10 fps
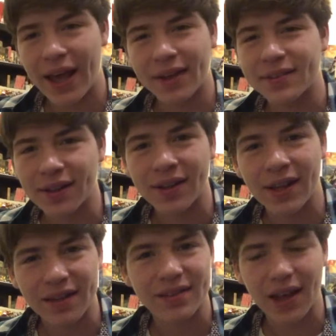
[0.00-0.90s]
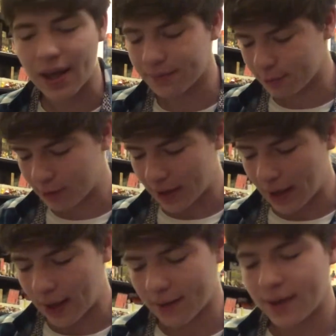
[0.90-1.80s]
SNES games, we
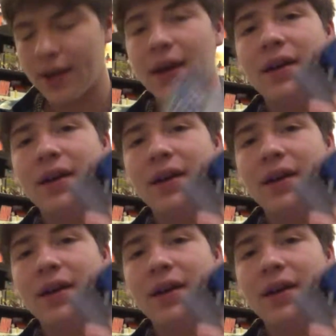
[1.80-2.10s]
have